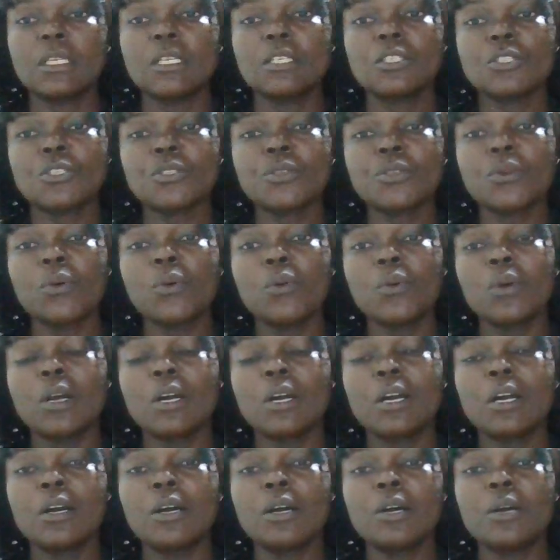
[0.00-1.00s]
so
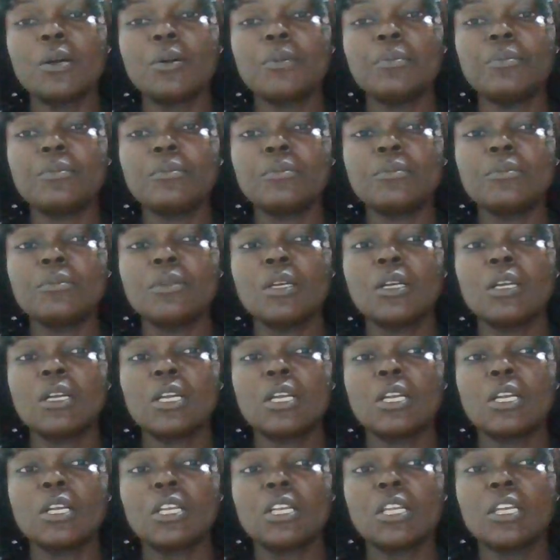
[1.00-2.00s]

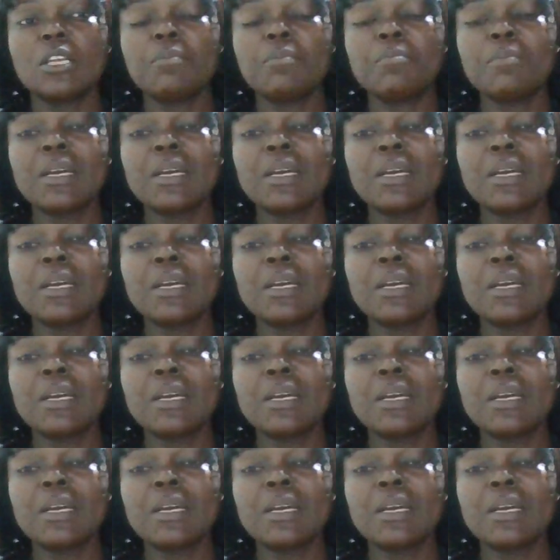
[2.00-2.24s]
in